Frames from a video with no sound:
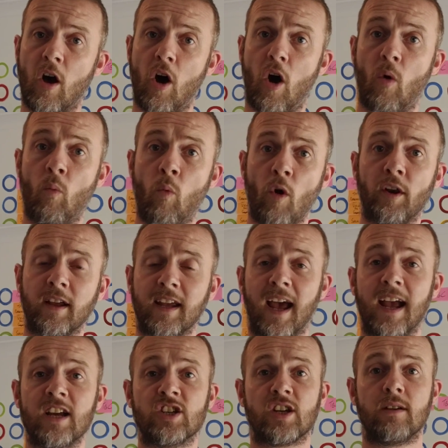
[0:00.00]
On one
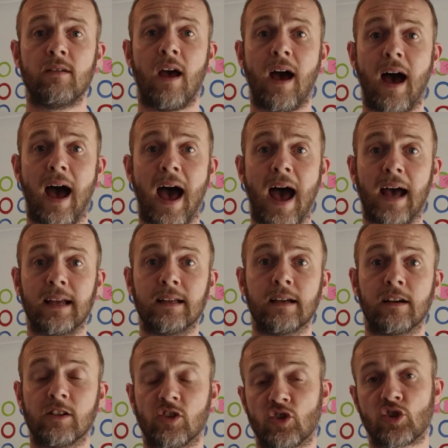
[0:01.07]
occasion, I
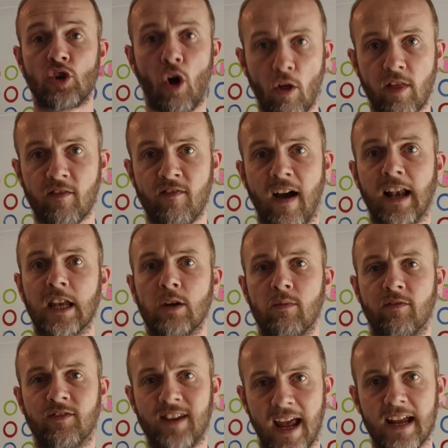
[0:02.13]
saw the value
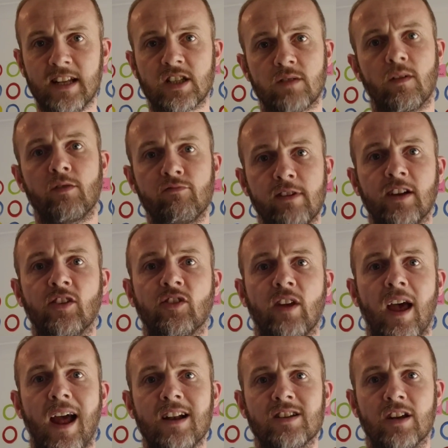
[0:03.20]
of data and
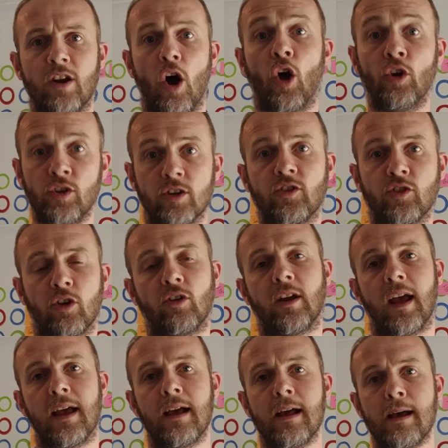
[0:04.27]
research and undertook
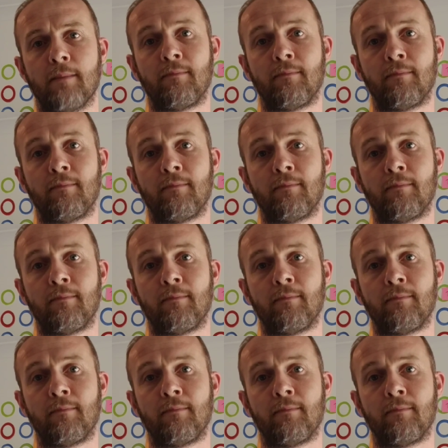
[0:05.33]
it